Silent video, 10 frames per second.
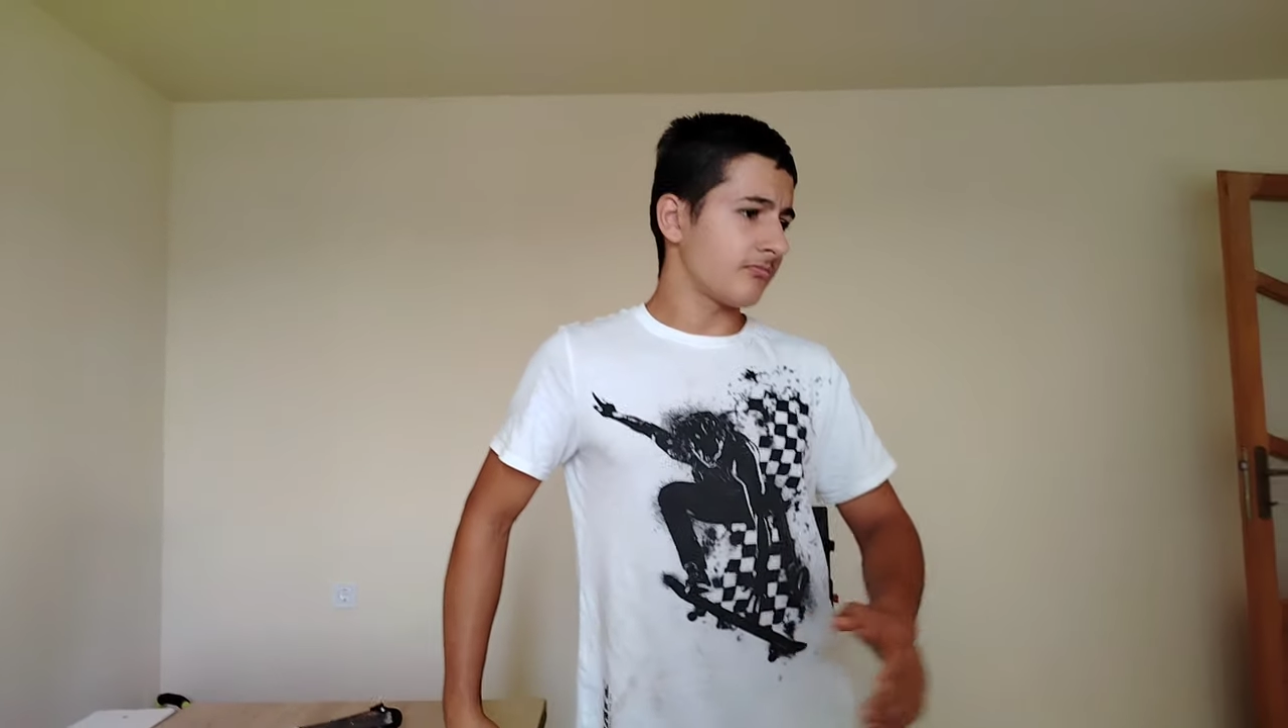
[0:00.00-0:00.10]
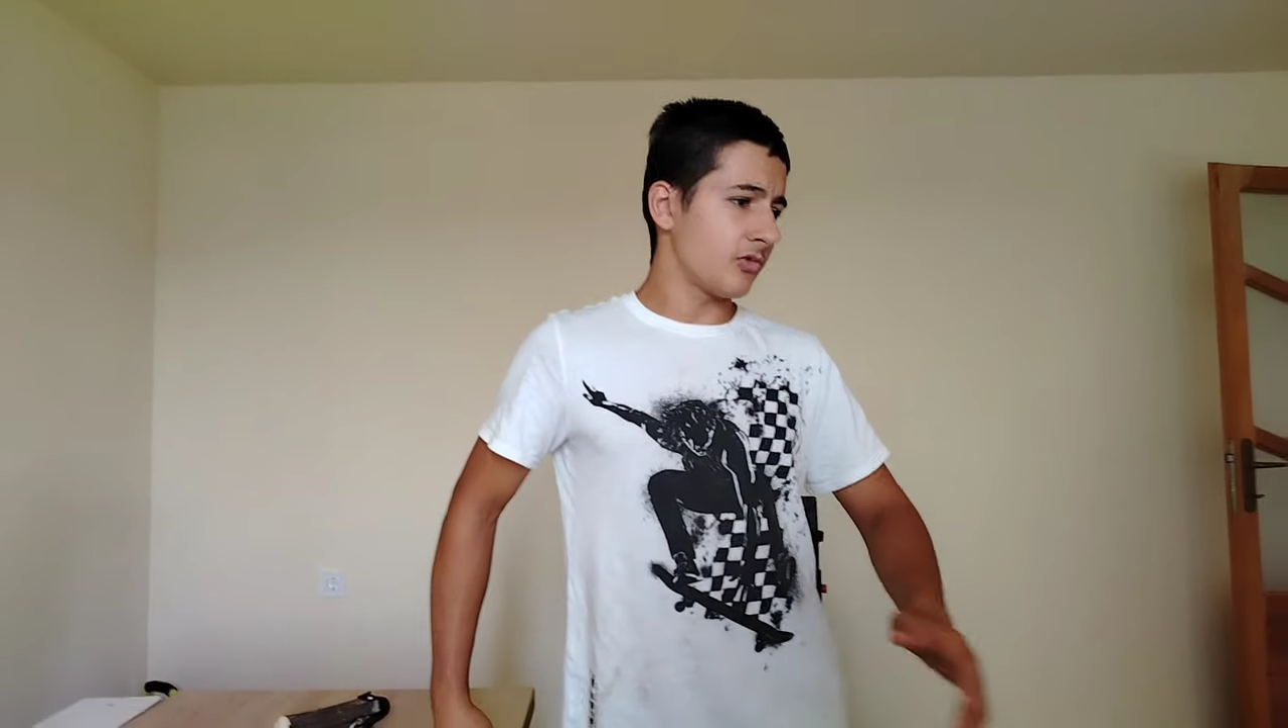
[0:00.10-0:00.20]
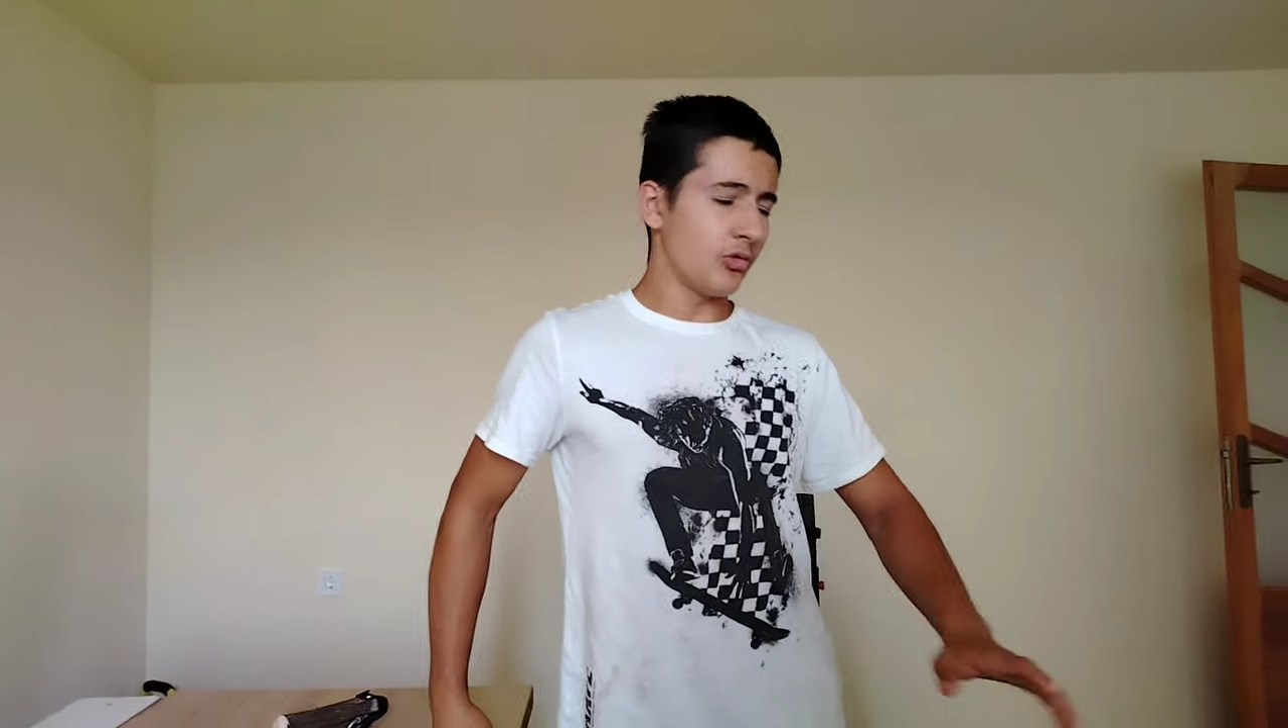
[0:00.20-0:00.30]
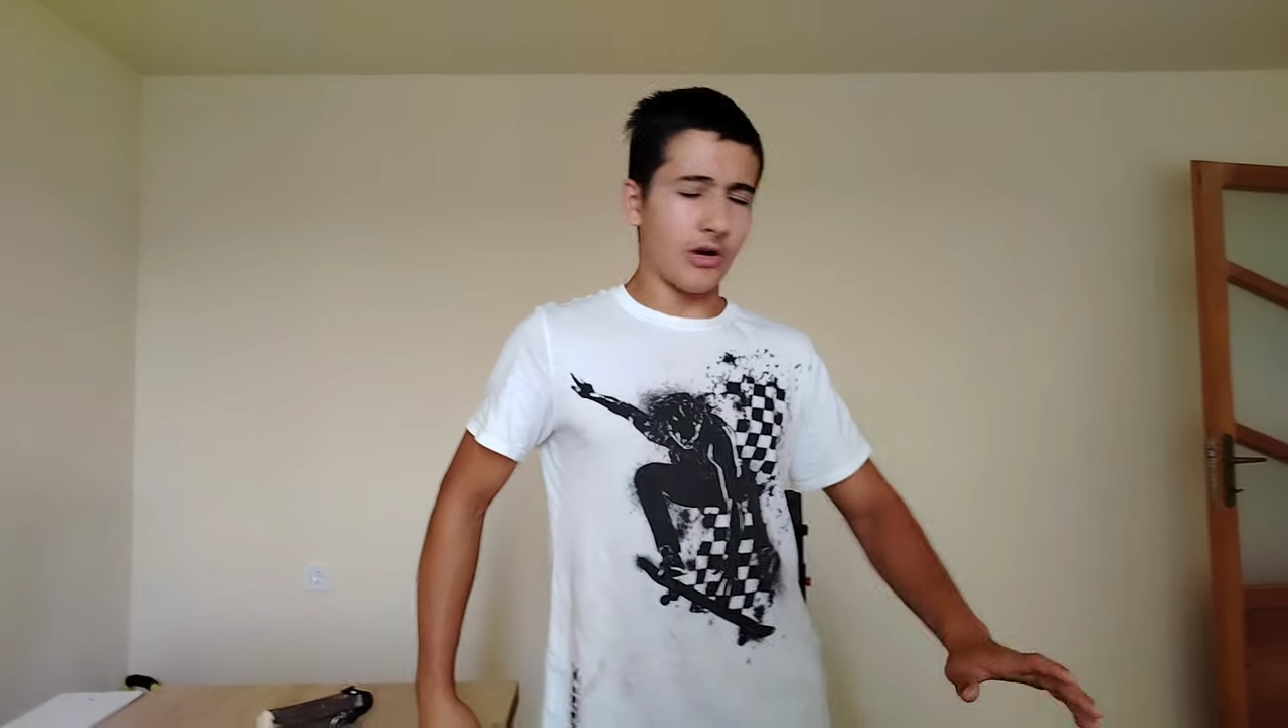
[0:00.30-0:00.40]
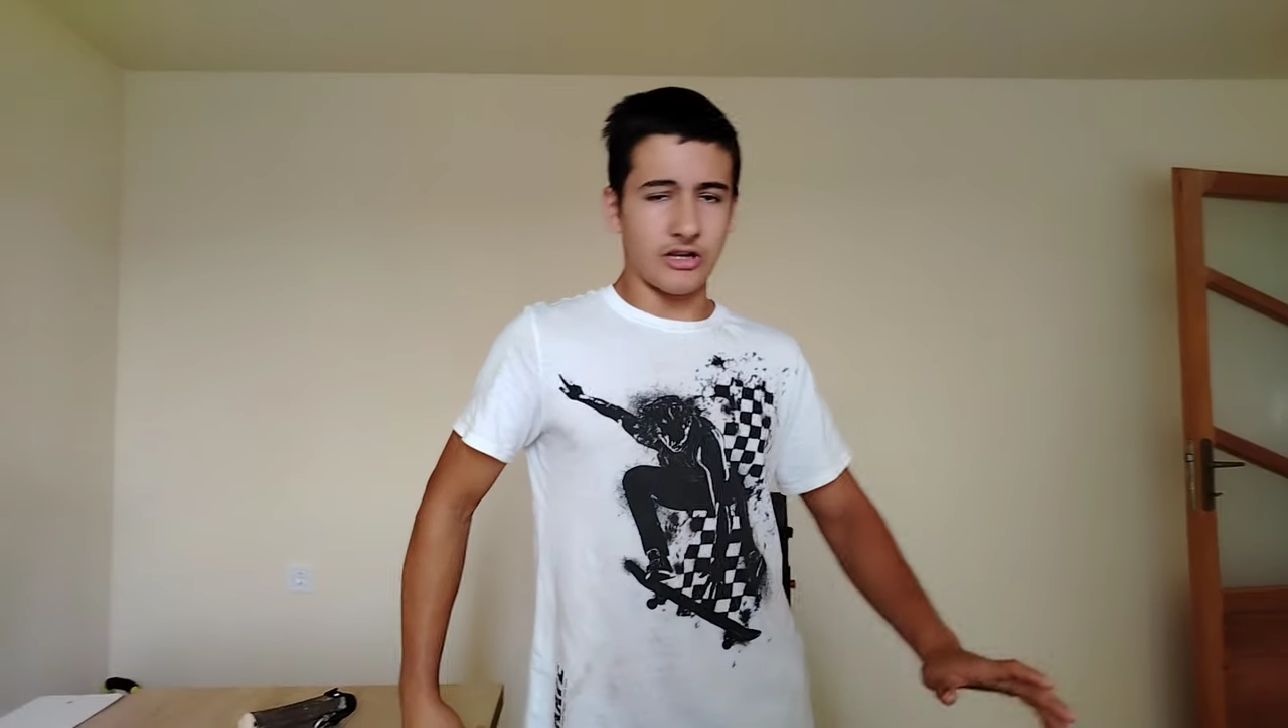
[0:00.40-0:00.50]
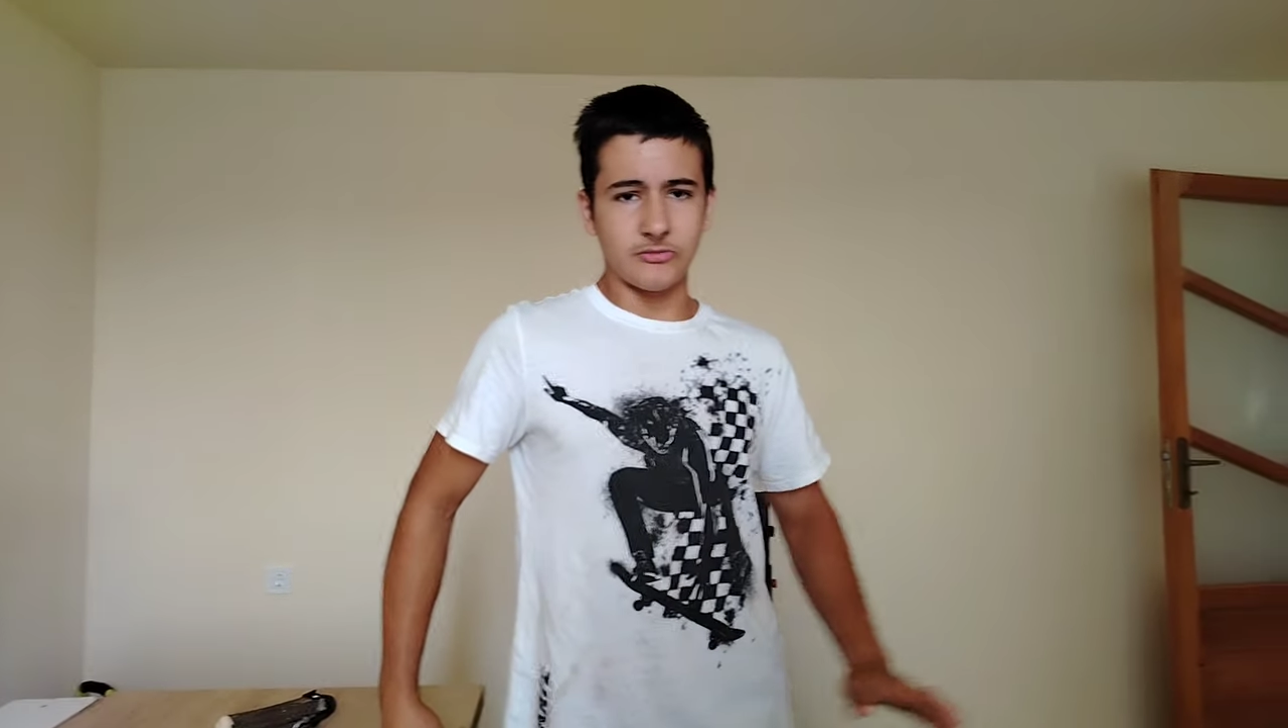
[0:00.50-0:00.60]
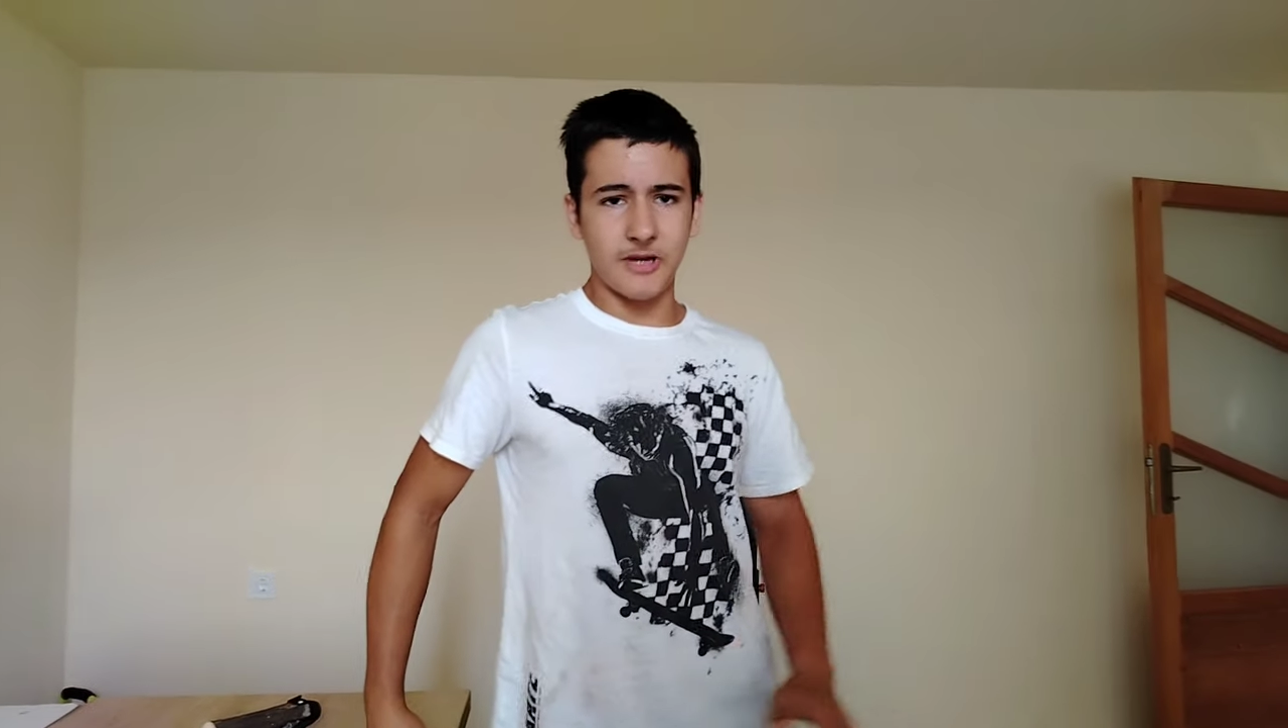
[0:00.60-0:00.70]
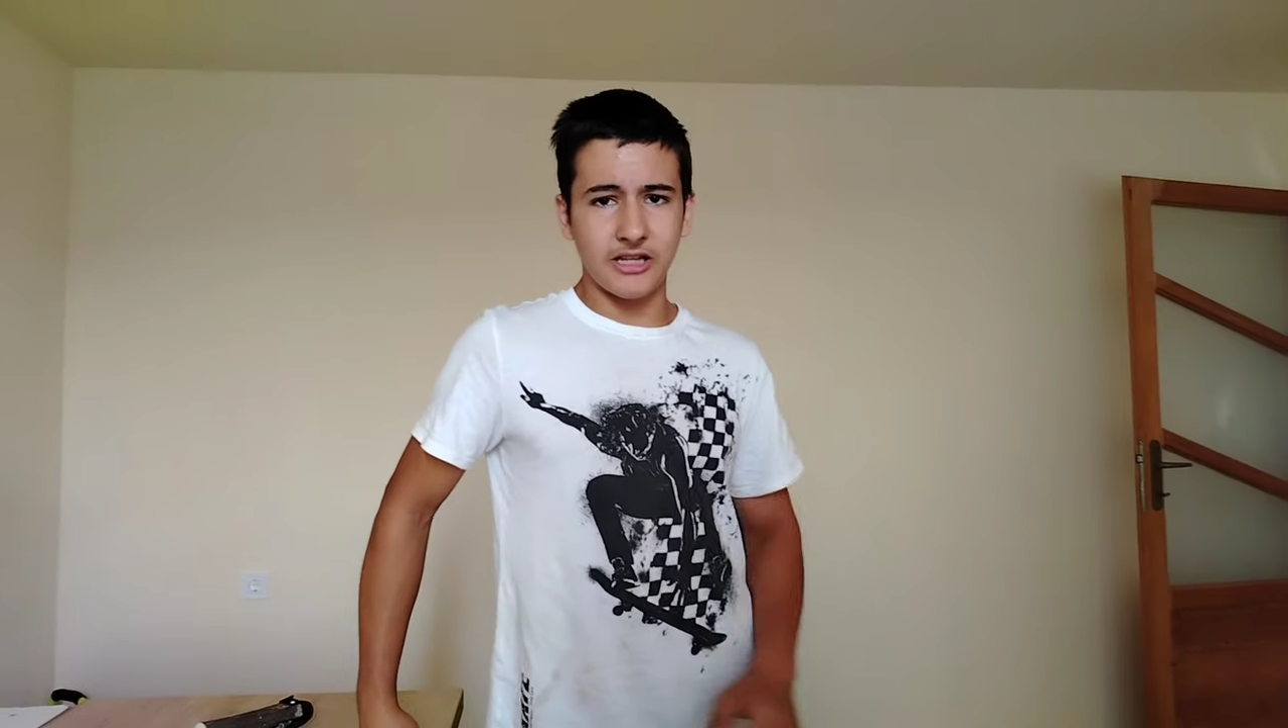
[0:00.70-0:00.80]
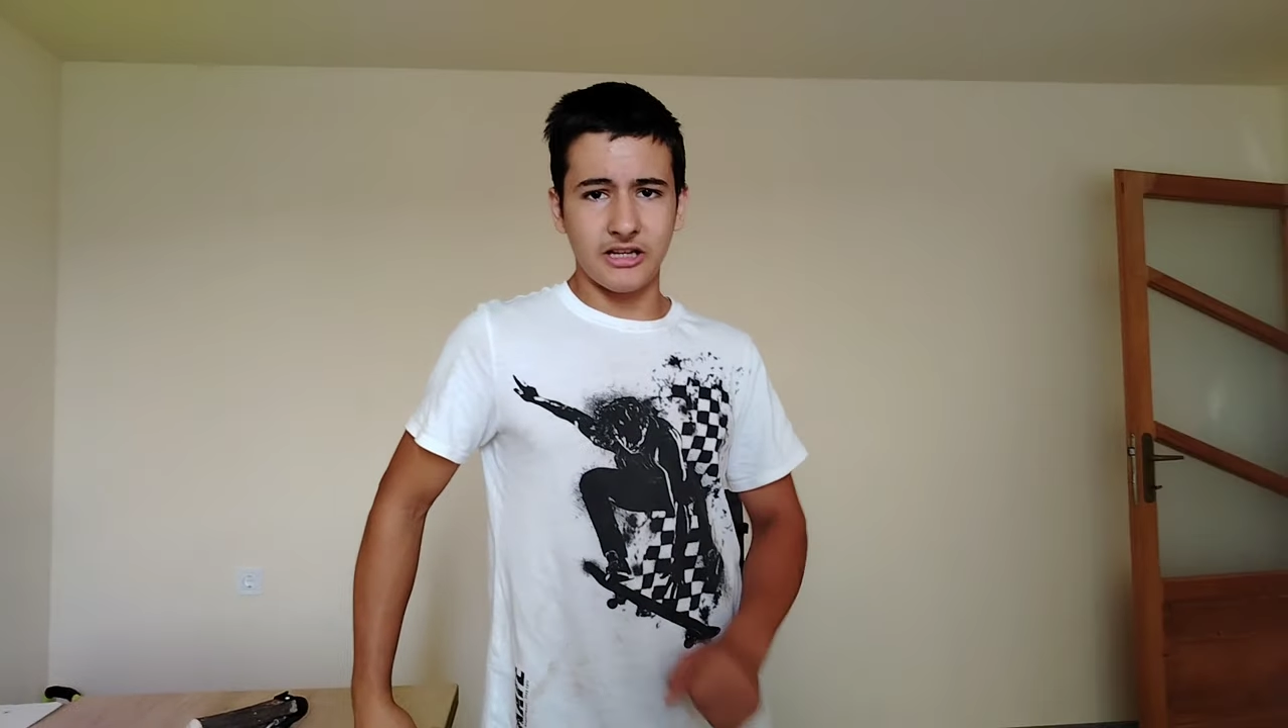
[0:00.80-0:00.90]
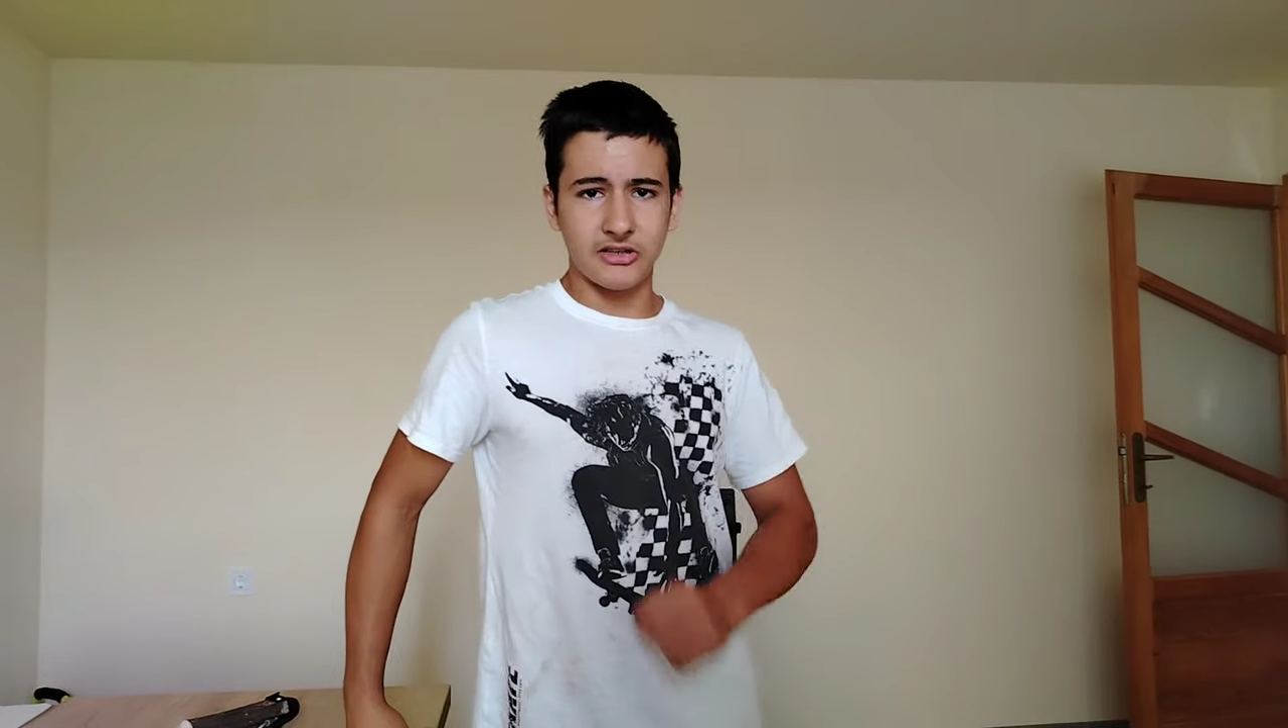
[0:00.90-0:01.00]
do
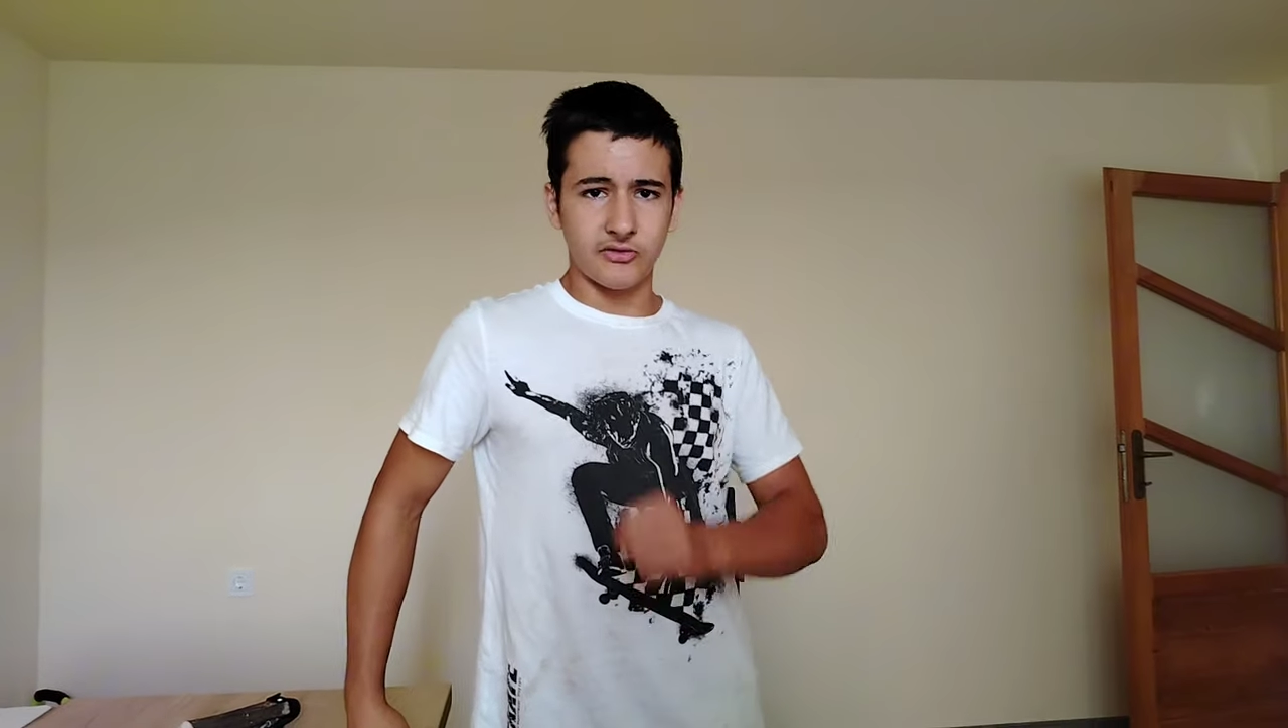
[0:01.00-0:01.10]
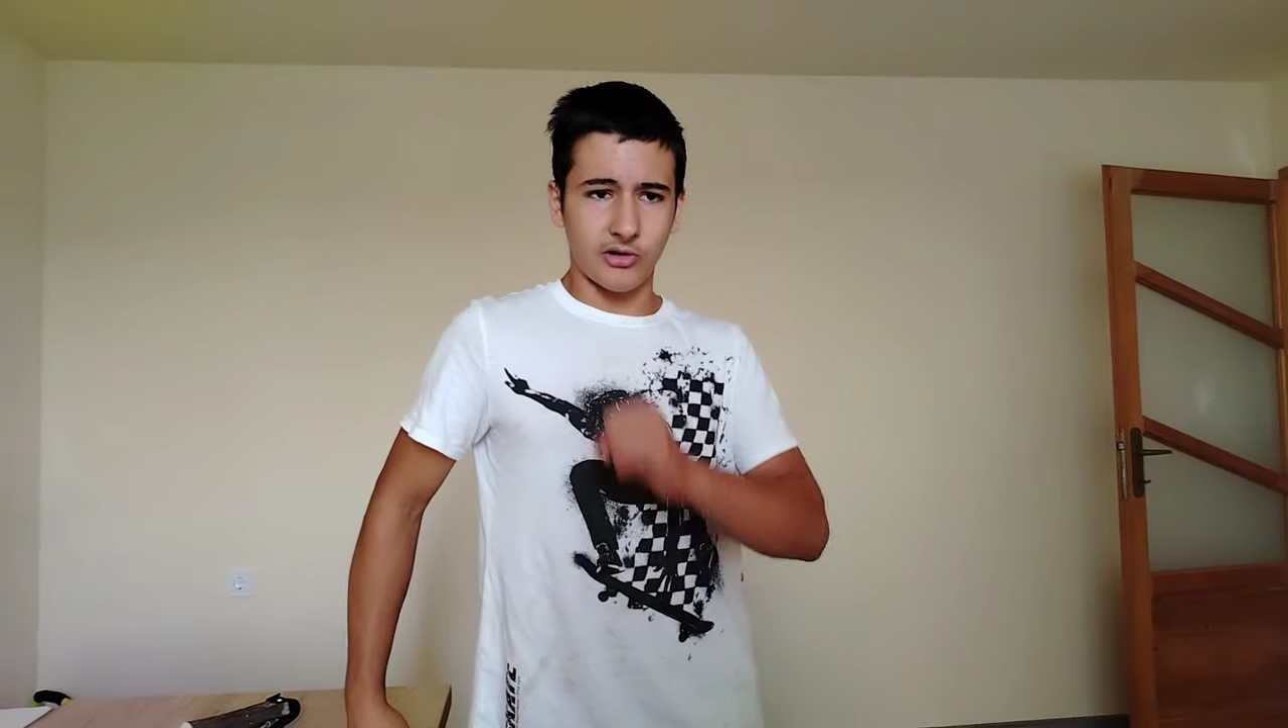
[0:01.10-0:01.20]
isometrics